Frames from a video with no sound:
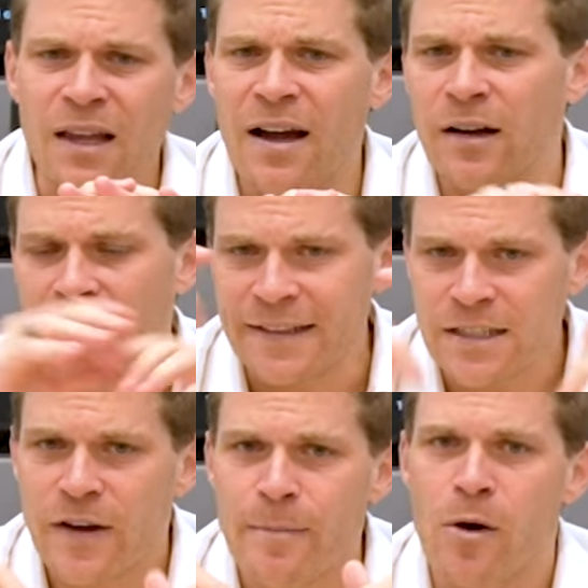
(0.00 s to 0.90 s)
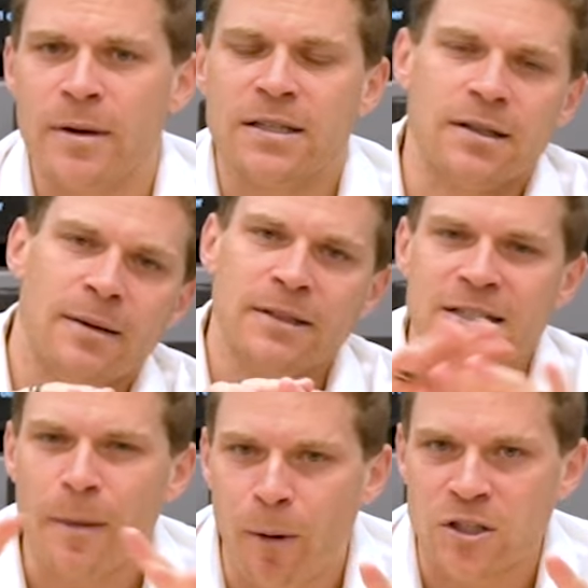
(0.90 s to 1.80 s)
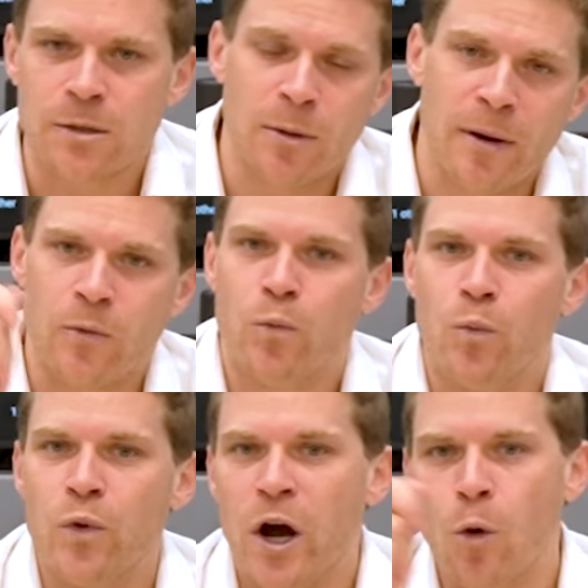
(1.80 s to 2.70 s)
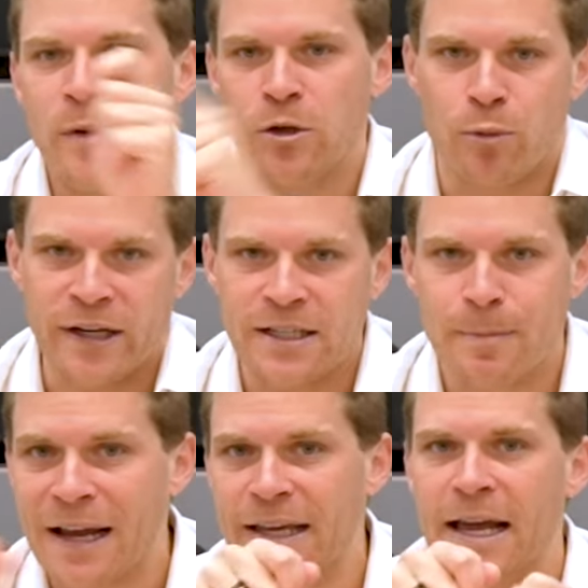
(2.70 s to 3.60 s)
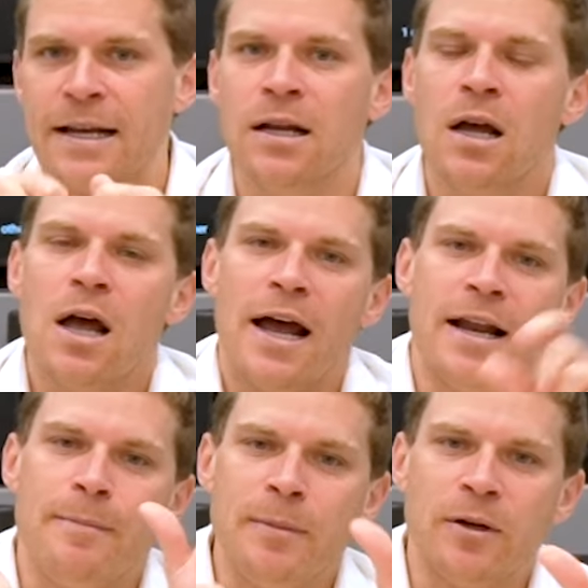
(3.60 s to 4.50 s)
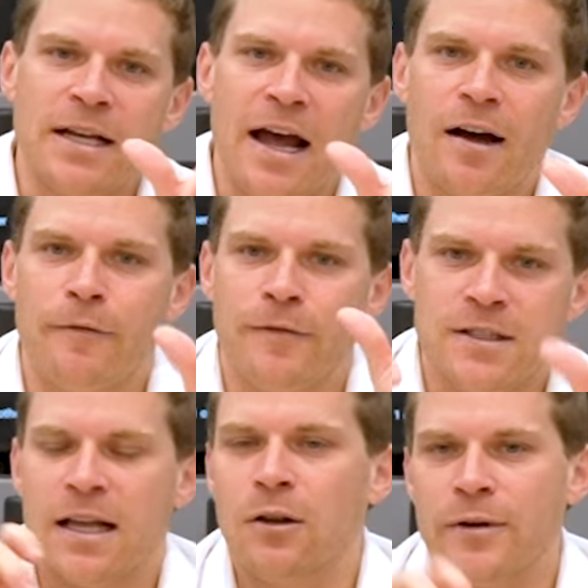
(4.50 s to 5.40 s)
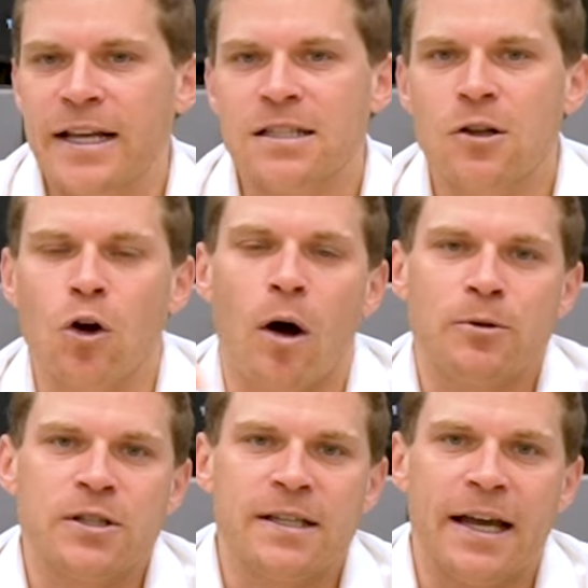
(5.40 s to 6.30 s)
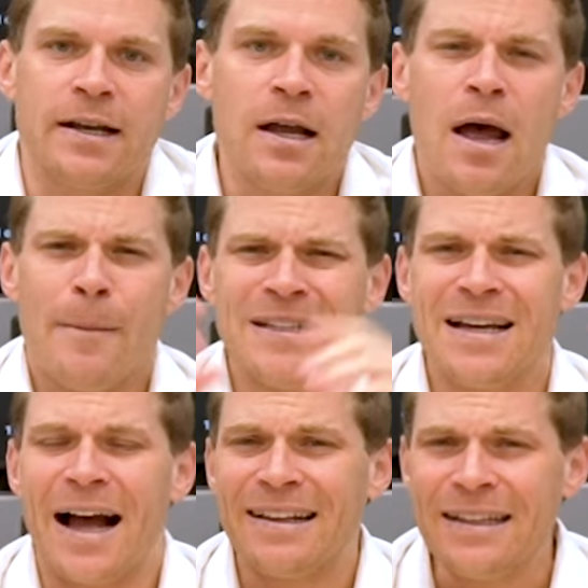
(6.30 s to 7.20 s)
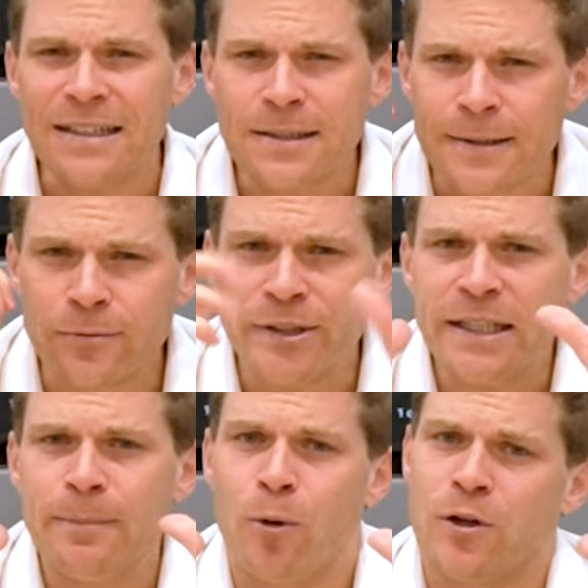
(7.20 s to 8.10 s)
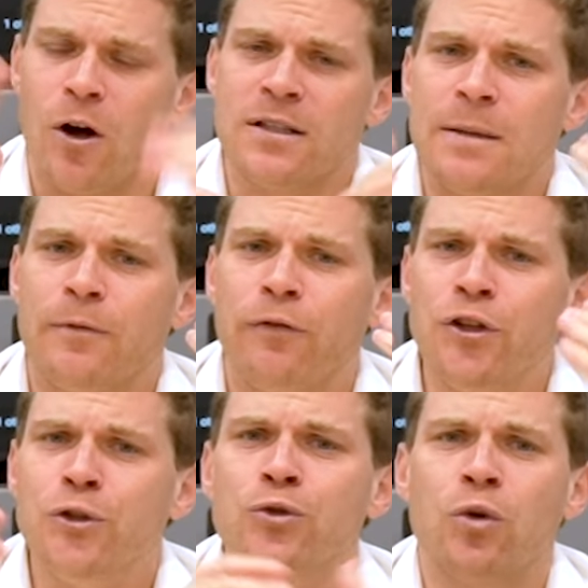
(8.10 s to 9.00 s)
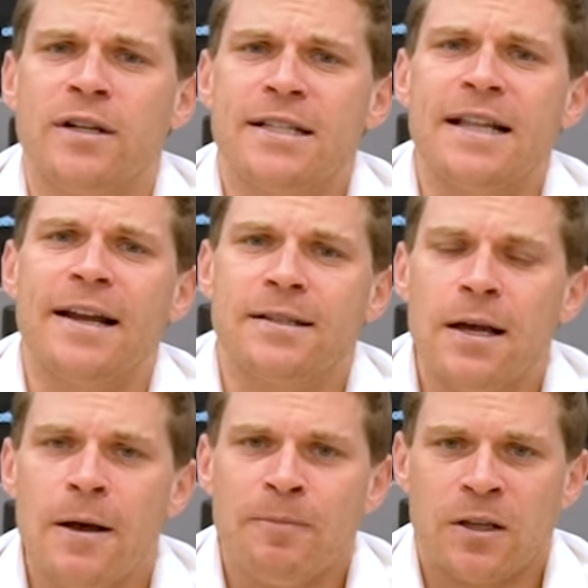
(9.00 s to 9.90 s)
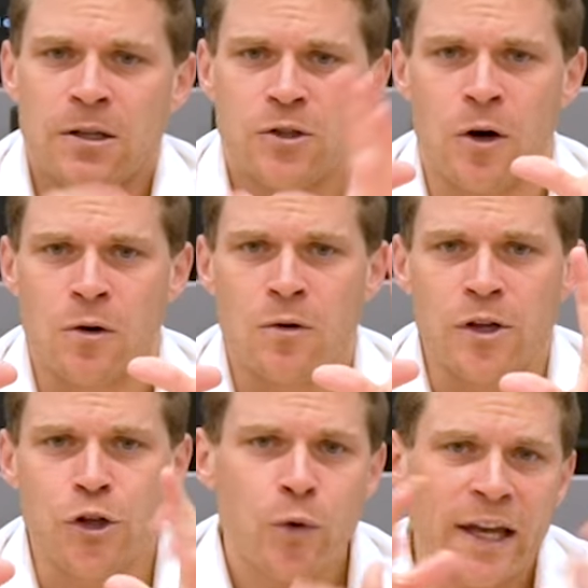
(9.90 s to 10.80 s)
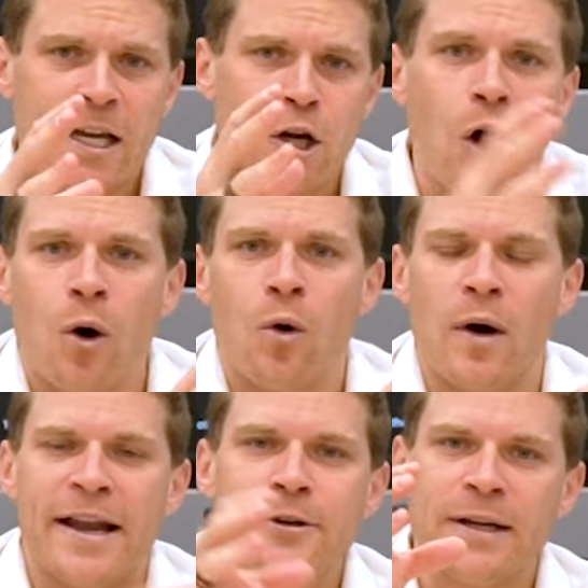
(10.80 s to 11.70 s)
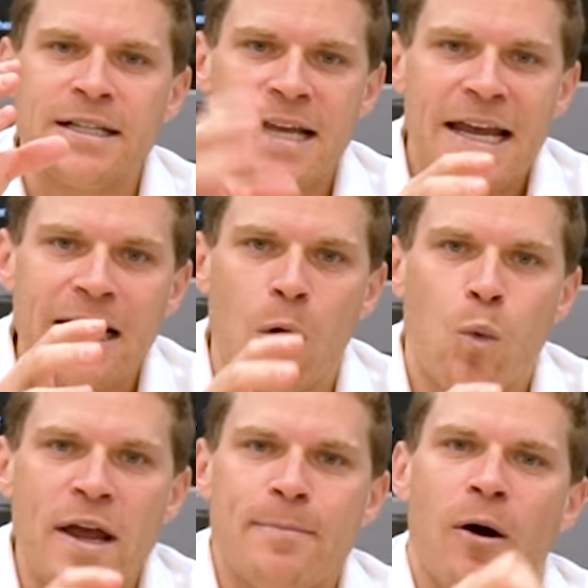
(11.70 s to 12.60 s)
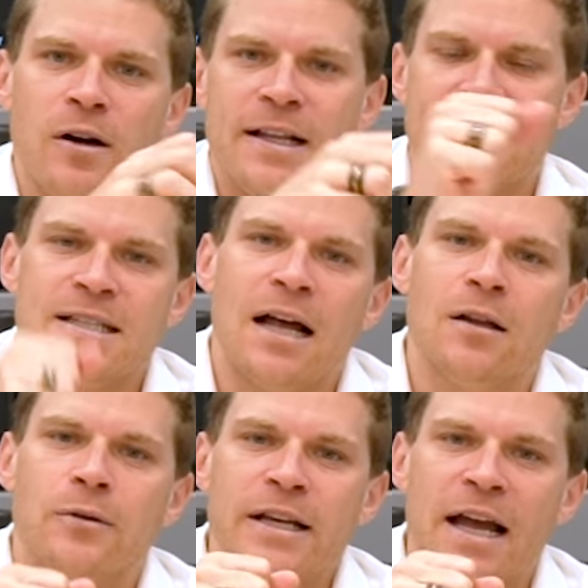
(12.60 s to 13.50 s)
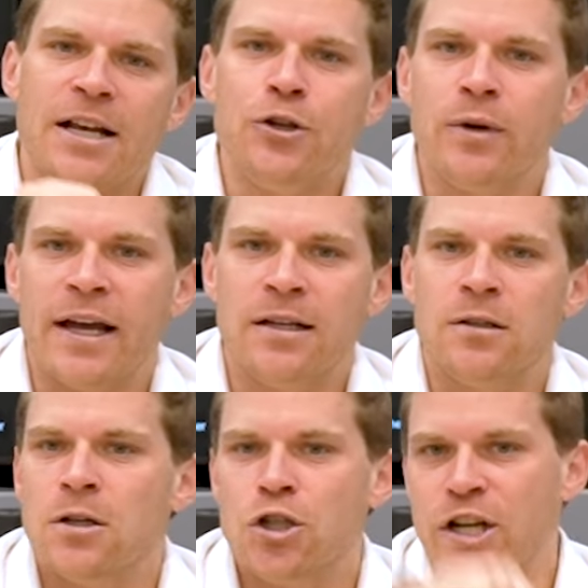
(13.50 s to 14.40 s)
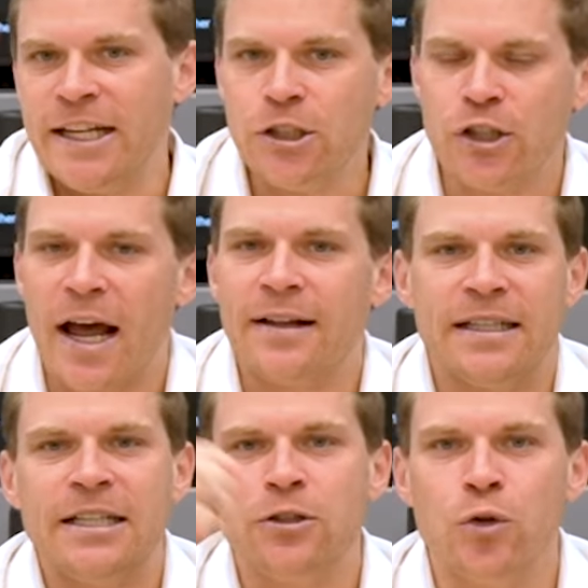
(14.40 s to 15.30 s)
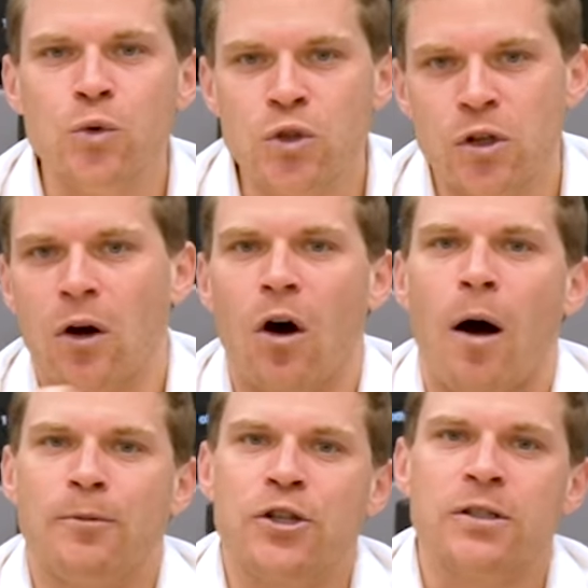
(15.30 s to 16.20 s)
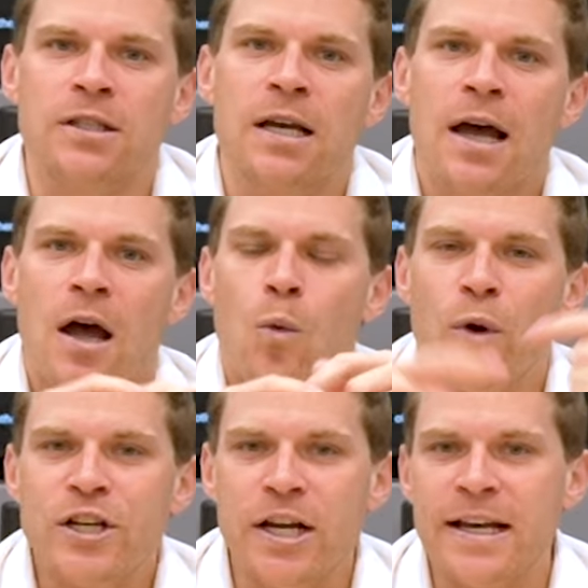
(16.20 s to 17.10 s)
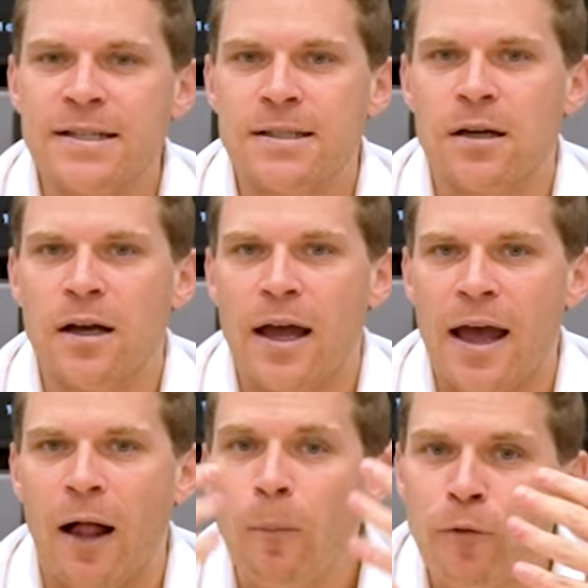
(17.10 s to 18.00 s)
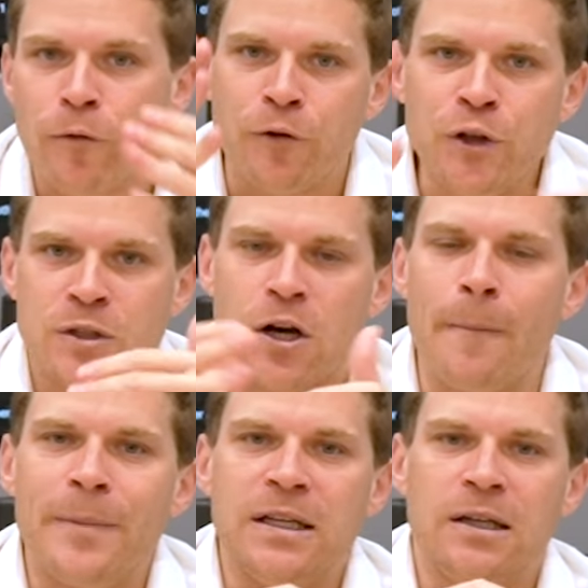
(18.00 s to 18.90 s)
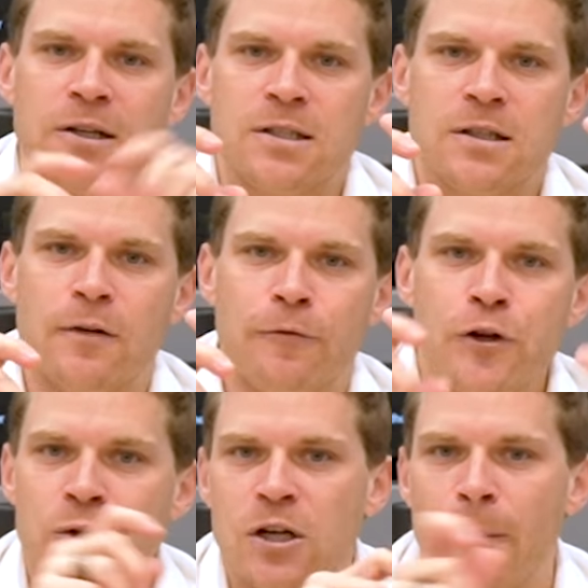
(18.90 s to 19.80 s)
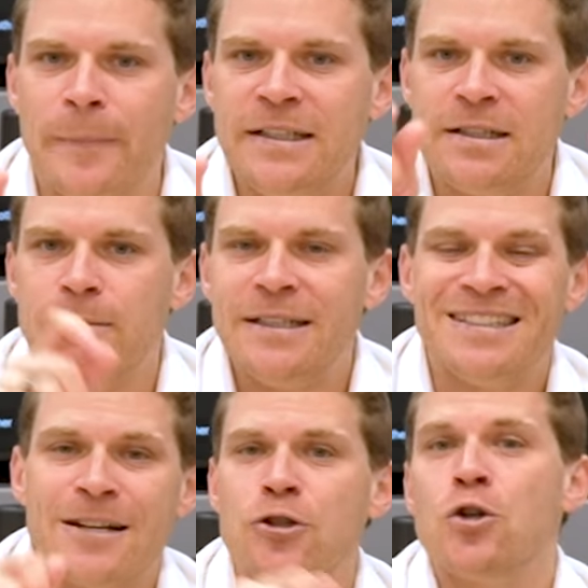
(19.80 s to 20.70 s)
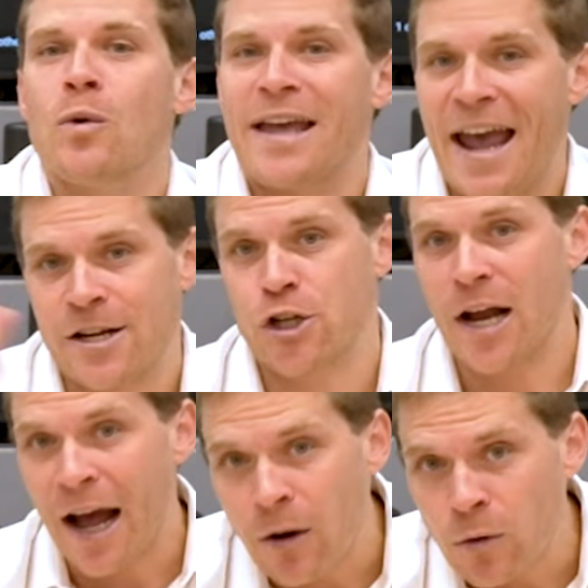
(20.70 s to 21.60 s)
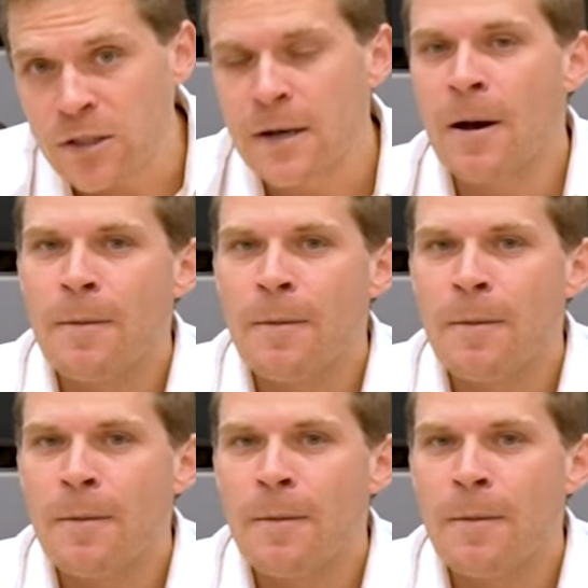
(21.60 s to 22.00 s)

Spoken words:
At this very moment, this is not possible, but we are hoping to bring this back again, and then people can have salary and stock options again. But I think this is a really important concept for you to understand. So you can go and you can take away part of that salary and you can change that into stock options, which is helpful for you as a company, because for you as a company, this means there's no cash out.